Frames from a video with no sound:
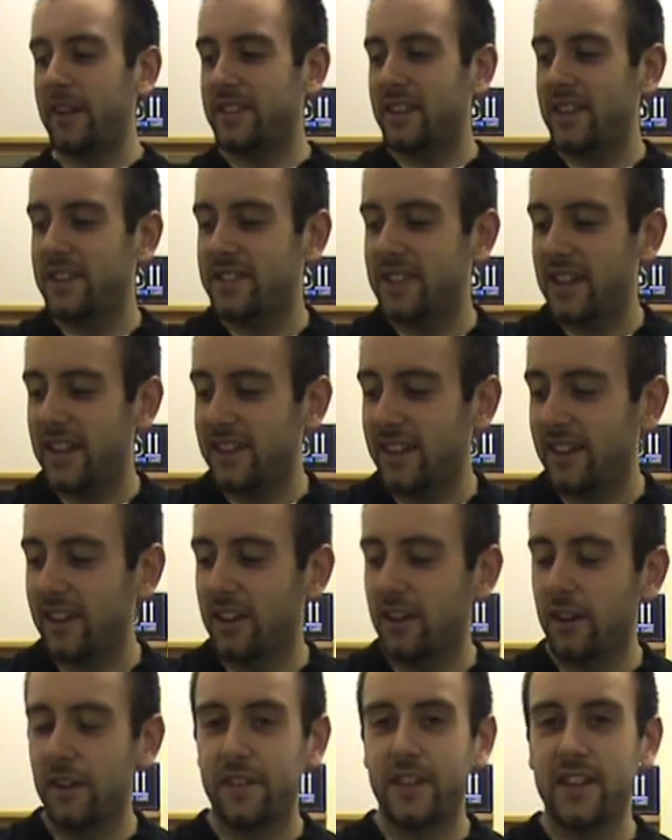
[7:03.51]
As I said,
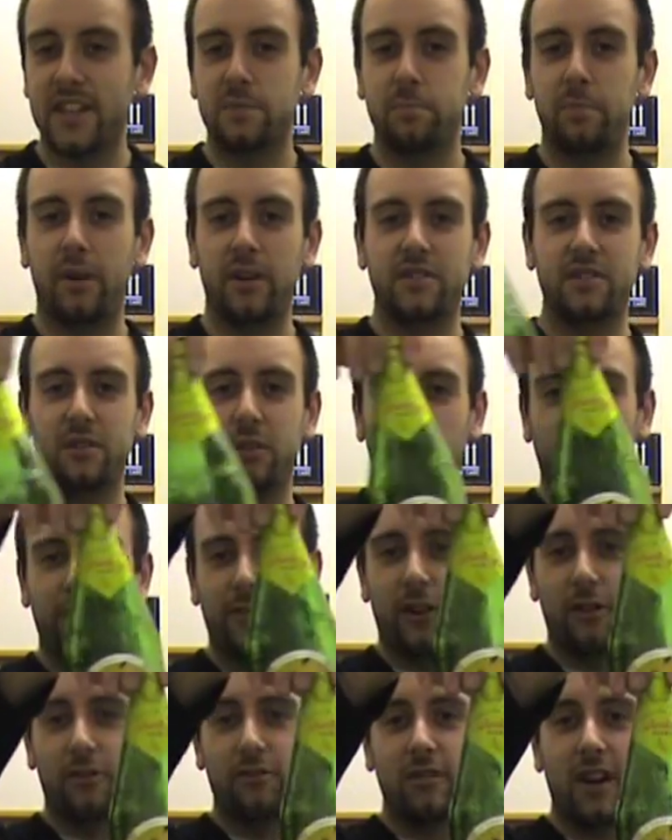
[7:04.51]
I got this bottle
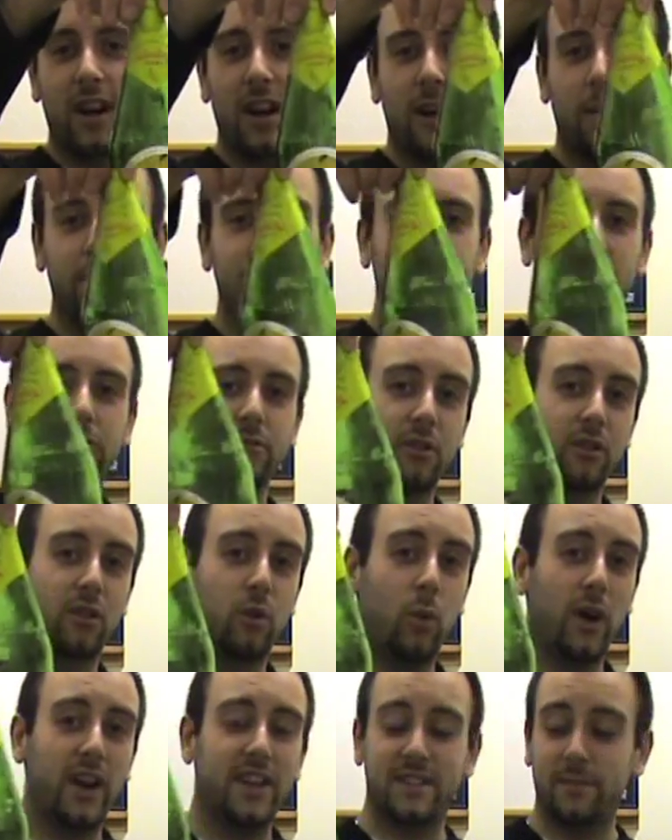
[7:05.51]
for um, for a
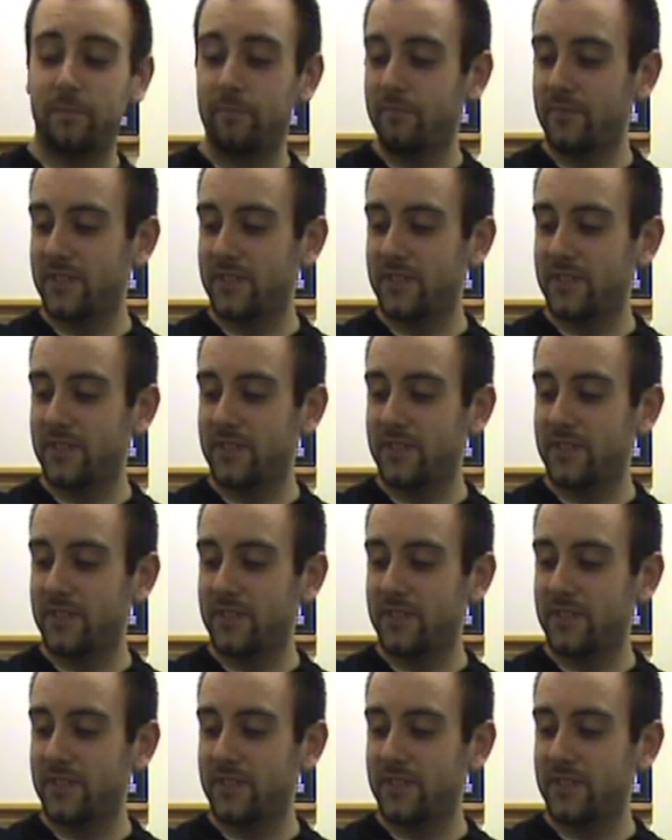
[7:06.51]
quid.